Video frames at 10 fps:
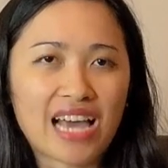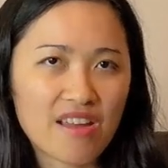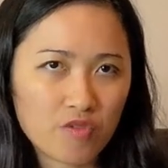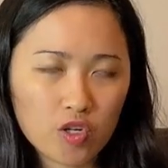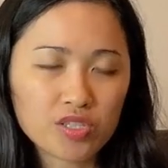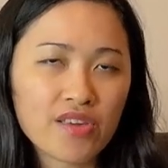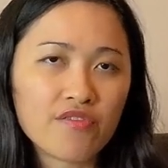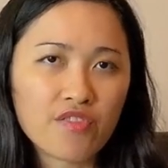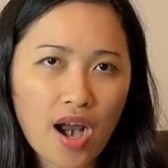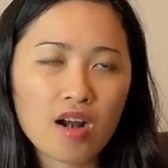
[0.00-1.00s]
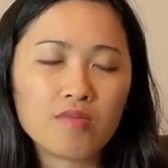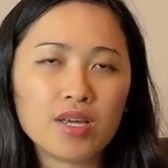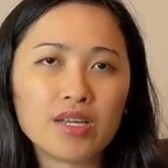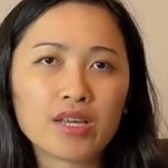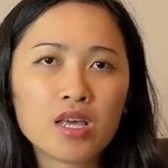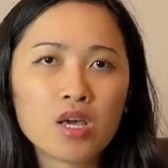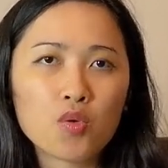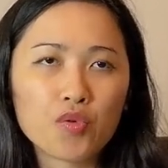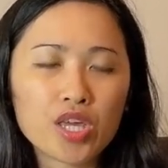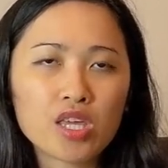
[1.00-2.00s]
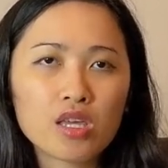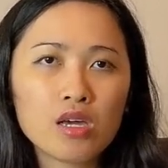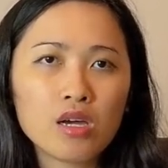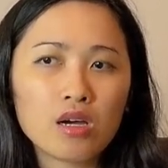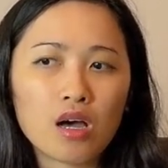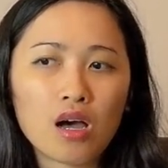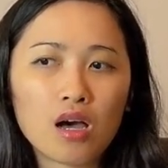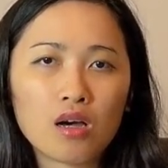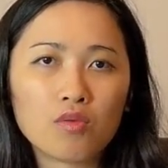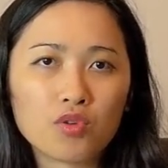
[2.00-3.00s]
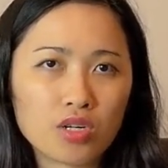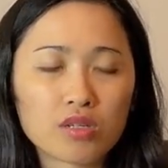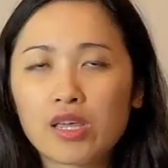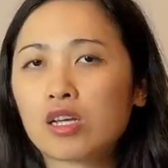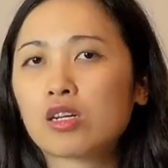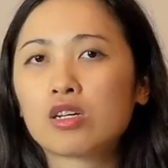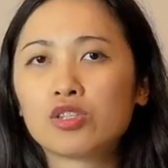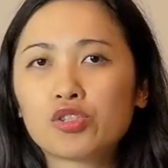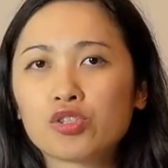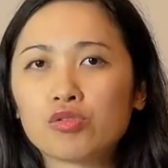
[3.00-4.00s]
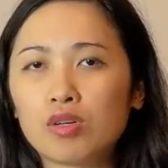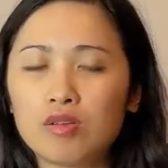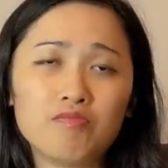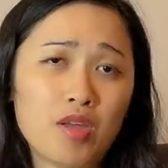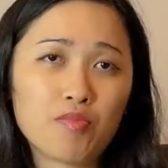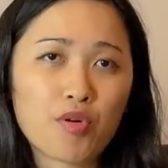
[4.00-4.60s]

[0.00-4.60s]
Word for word: diverse environment, we uh, were encouraged to um, and